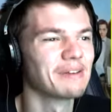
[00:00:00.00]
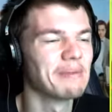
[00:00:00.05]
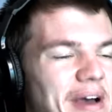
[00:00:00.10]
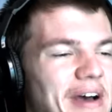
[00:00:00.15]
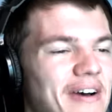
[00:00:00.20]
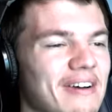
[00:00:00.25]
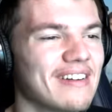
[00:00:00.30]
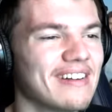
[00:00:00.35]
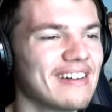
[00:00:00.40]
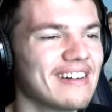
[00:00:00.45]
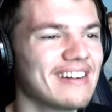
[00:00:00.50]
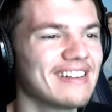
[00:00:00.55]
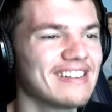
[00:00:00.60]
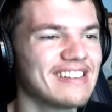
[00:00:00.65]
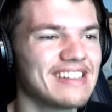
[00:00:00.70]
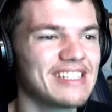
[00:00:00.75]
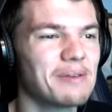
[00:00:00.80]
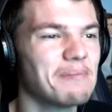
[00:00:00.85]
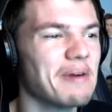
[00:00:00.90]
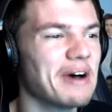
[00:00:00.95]
about
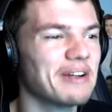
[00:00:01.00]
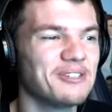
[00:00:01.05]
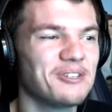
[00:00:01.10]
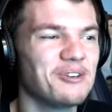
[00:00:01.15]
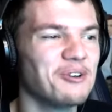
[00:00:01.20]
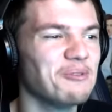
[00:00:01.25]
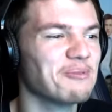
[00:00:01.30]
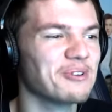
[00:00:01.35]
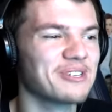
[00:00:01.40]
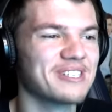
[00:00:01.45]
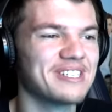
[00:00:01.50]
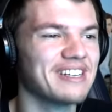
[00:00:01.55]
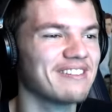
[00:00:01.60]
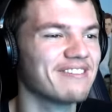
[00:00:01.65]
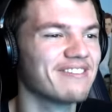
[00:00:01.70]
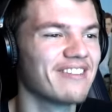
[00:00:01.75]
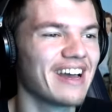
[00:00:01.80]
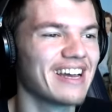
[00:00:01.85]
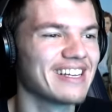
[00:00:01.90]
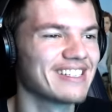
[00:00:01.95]
2%
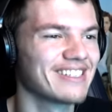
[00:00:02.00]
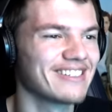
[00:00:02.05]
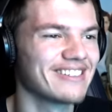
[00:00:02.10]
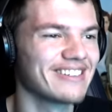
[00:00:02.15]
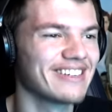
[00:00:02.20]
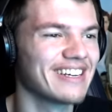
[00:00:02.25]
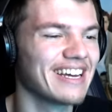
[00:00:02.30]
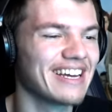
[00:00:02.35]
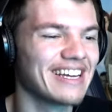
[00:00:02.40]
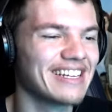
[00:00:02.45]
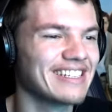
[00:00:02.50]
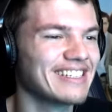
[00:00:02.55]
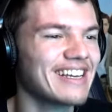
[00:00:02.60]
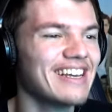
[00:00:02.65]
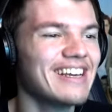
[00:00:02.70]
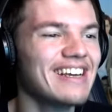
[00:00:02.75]
faster, guys.